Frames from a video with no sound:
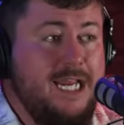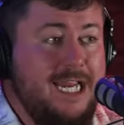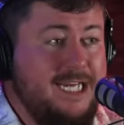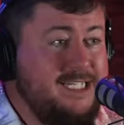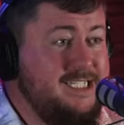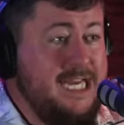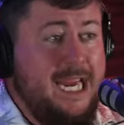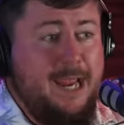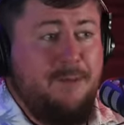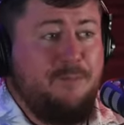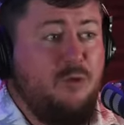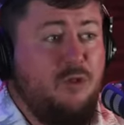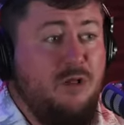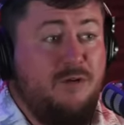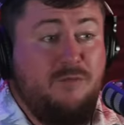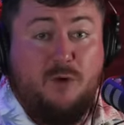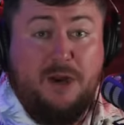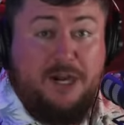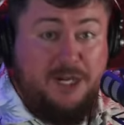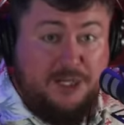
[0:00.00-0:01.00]
example
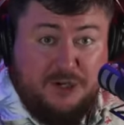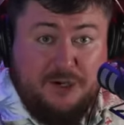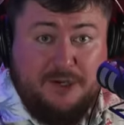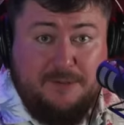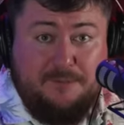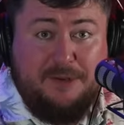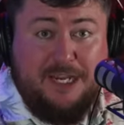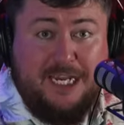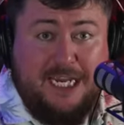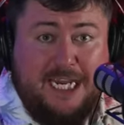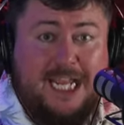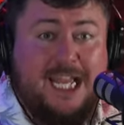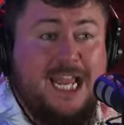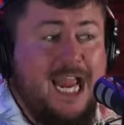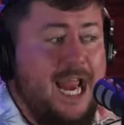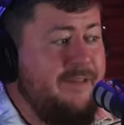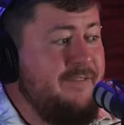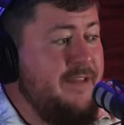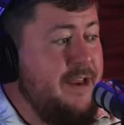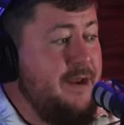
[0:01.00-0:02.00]
of what it could be,
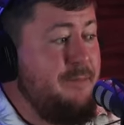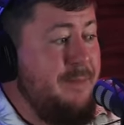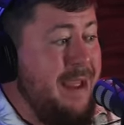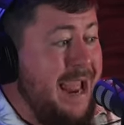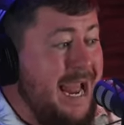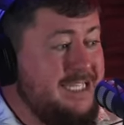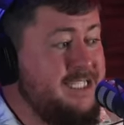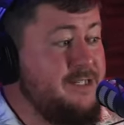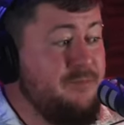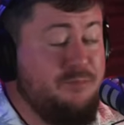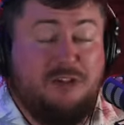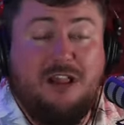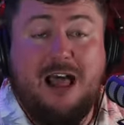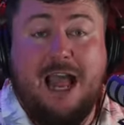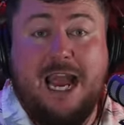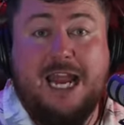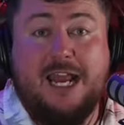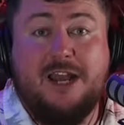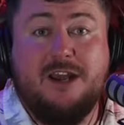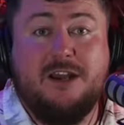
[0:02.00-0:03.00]
and then mass
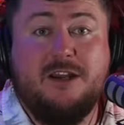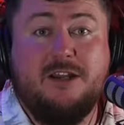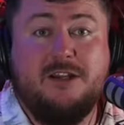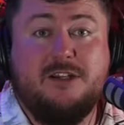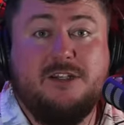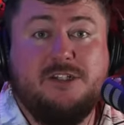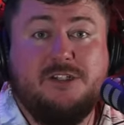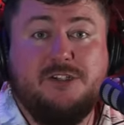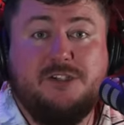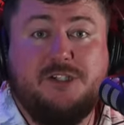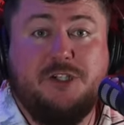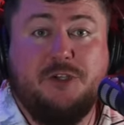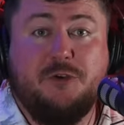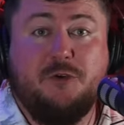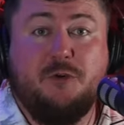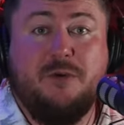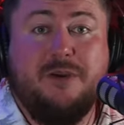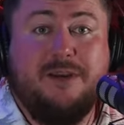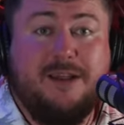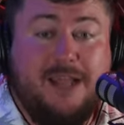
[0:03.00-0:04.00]
apply it
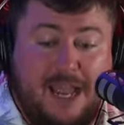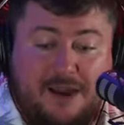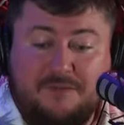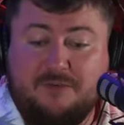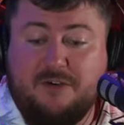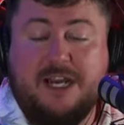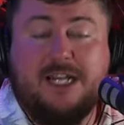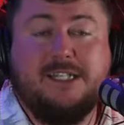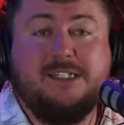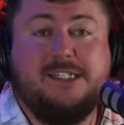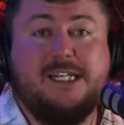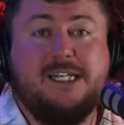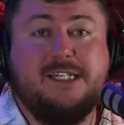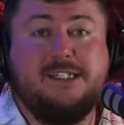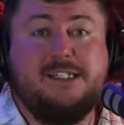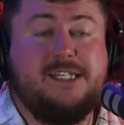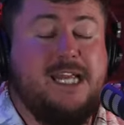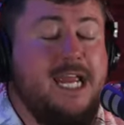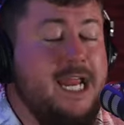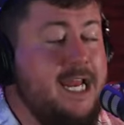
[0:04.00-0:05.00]
to every
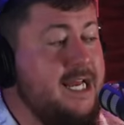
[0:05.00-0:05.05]
instance.